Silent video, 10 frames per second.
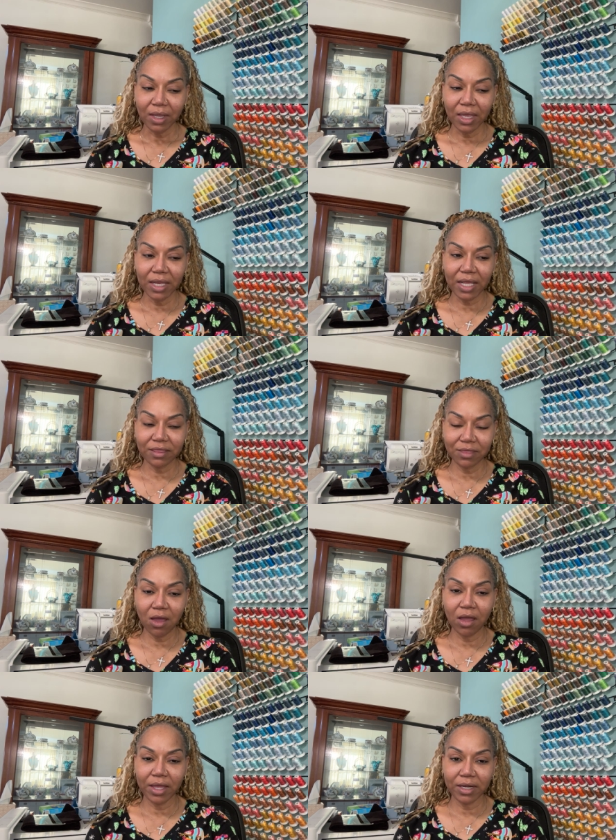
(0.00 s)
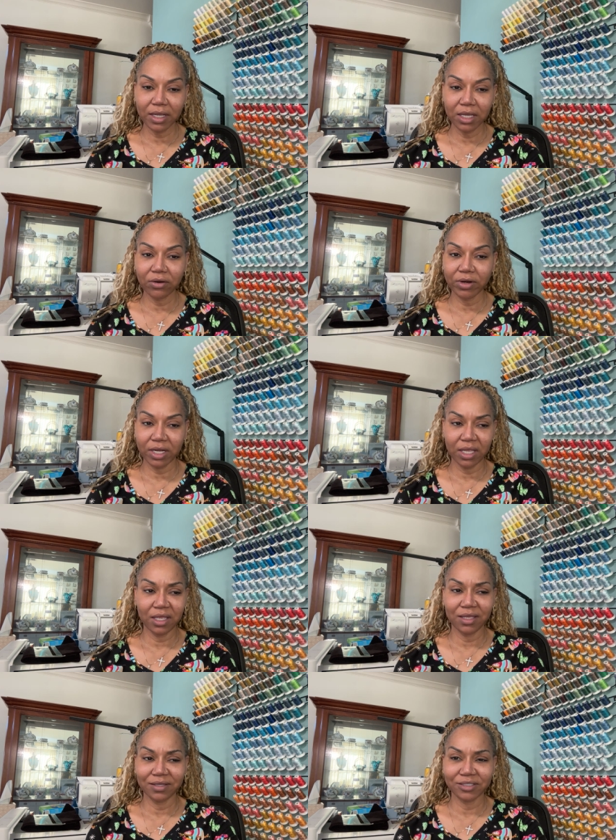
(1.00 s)
and I thought, here it
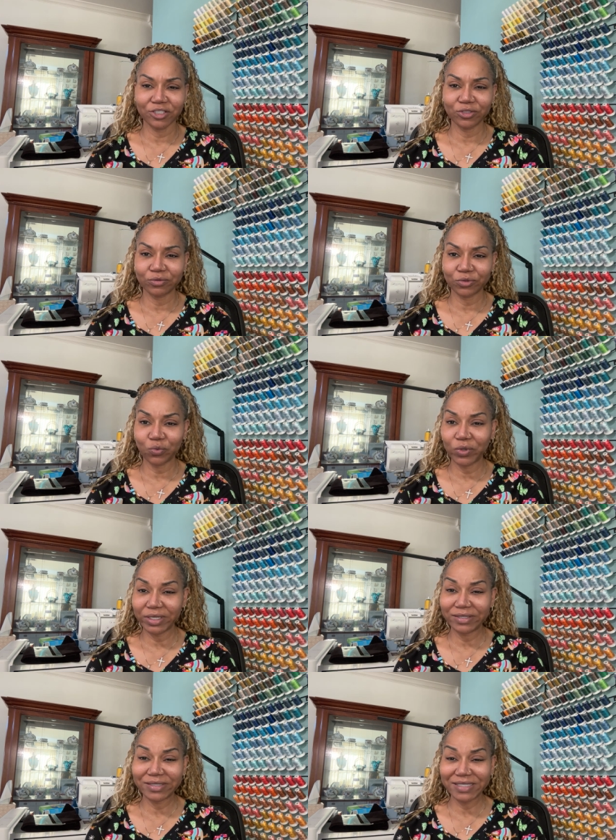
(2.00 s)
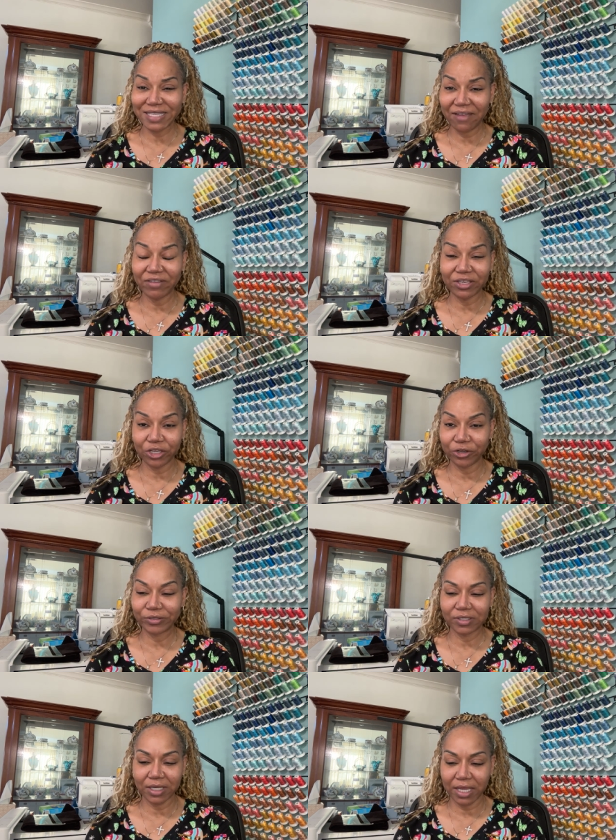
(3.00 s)
is, 27
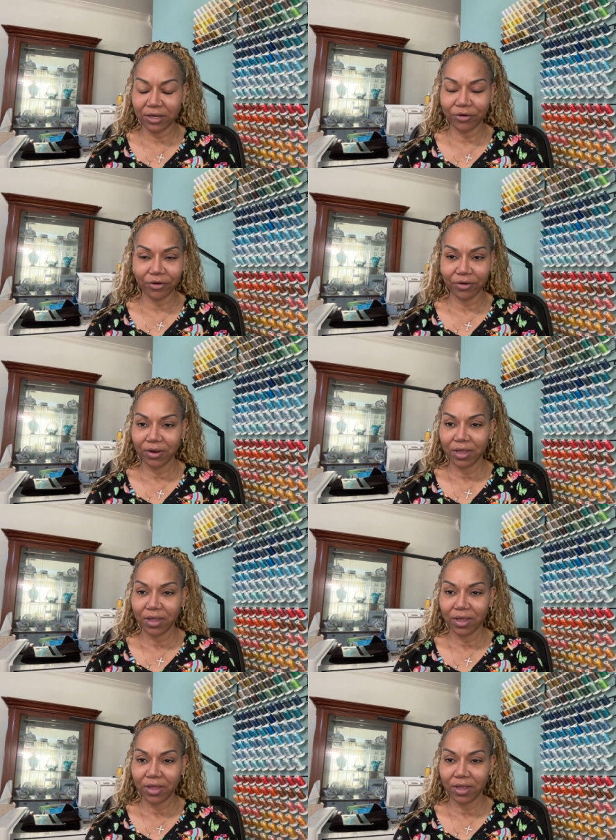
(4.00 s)
years later,